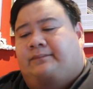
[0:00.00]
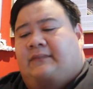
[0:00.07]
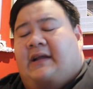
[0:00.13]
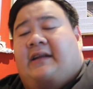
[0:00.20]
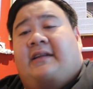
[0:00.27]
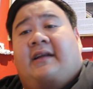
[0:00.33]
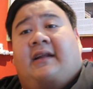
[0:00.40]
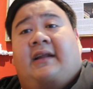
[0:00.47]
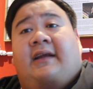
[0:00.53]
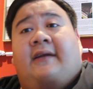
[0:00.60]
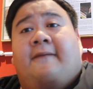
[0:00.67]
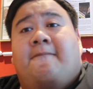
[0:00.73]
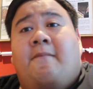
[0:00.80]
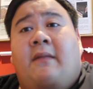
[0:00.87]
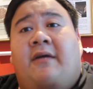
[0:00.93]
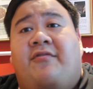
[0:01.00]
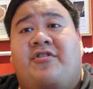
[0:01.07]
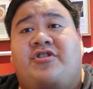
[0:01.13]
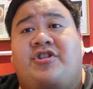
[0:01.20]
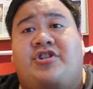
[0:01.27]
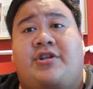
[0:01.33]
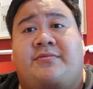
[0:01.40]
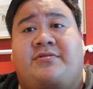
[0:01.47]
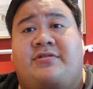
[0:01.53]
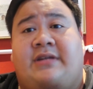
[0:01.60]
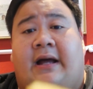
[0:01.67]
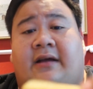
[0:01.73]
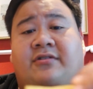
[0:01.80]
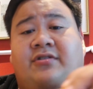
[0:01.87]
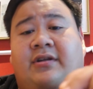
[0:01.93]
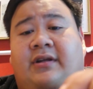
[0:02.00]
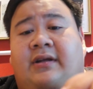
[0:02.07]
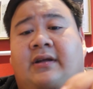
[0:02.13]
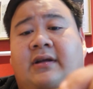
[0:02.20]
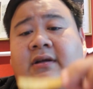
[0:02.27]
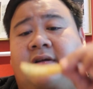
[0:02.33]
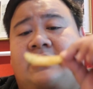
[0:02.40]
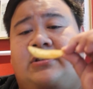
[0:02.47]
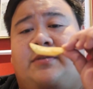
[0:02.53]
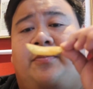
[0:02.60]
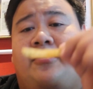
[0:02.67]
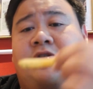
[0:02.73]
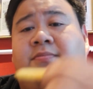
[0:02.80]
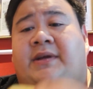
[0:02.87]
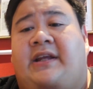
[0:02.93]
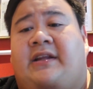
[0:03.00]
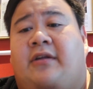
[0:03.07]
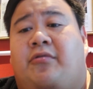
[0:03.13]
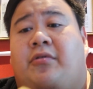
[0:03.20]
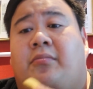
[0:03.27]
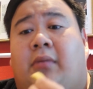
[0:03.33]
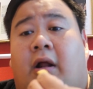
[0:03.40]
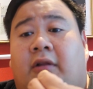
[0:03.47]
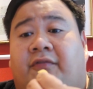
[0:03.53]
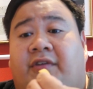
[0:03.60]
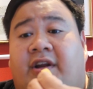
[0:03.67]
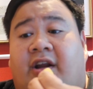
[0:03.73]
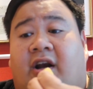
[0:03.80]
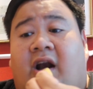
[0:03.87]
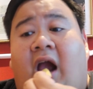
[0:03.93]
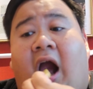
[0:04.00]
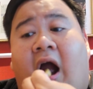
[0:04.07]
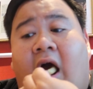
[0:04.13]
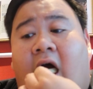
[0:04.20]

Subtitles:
technically, fish and chips is actually supposed to be eaten with malt vinegar,